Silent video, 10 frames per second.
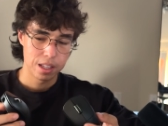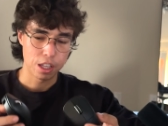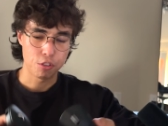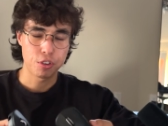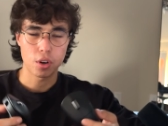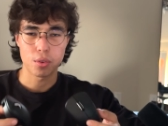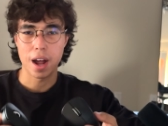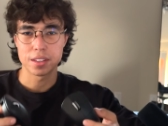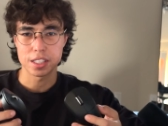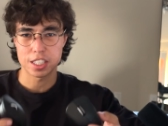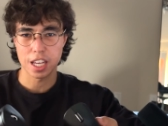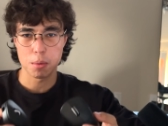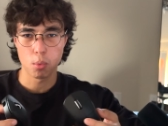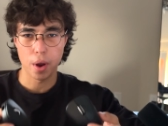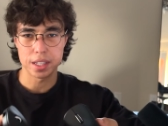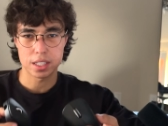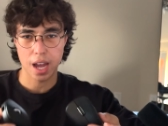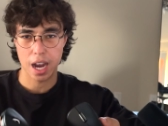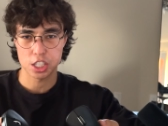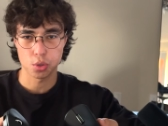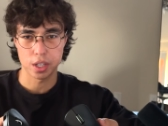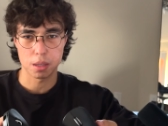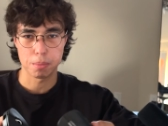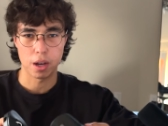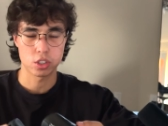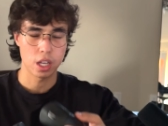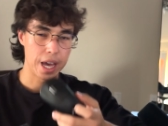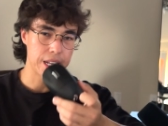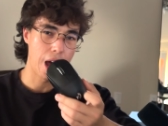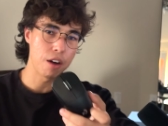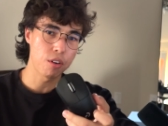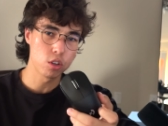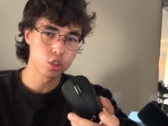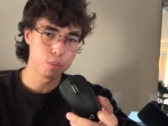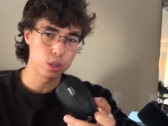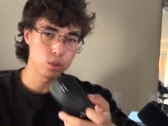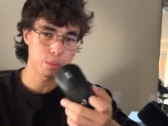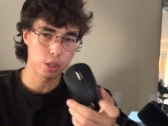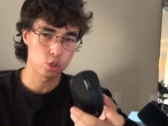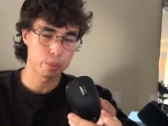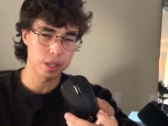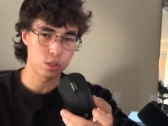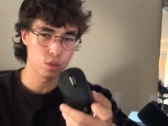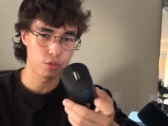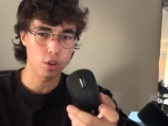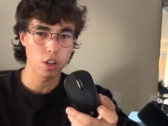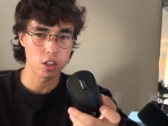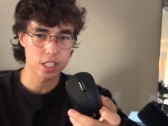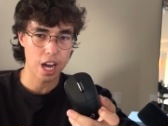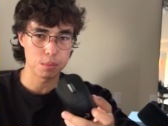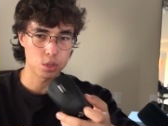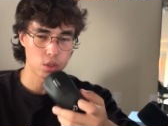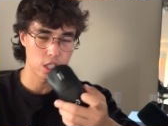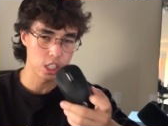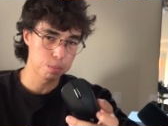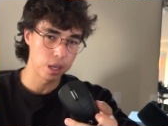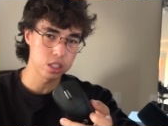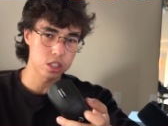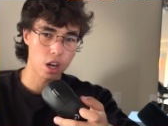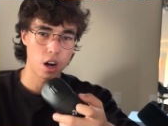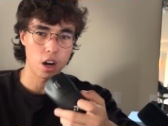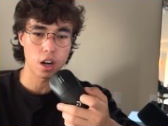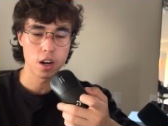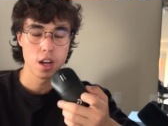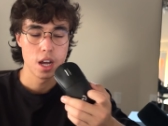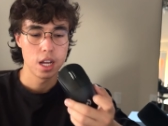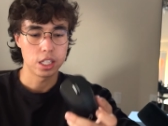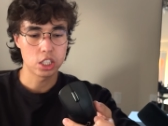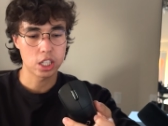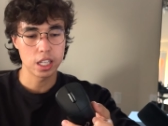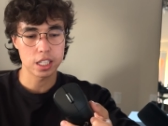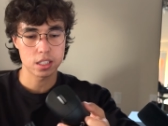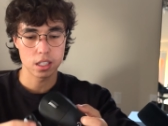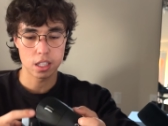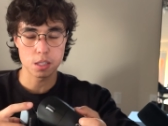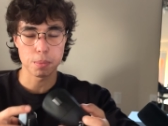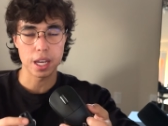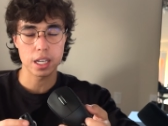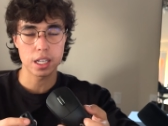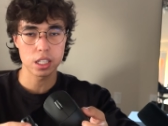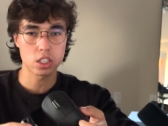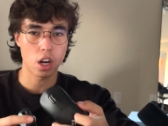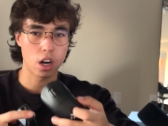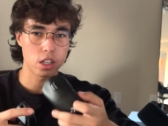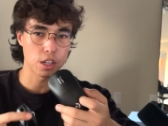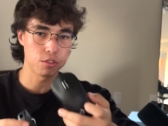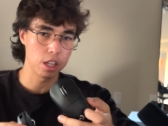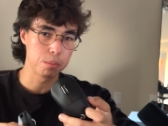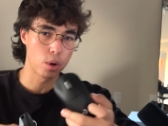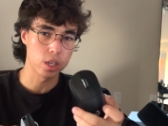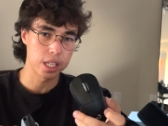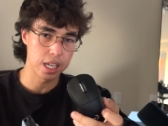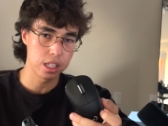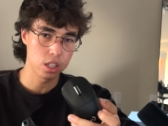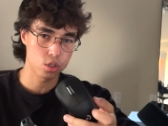they feel around the same weight to actuate the mouse. And I've also been using my Superlight 2 for a long time, so these buttons are, these clicks, these main clicks are definitely broken in,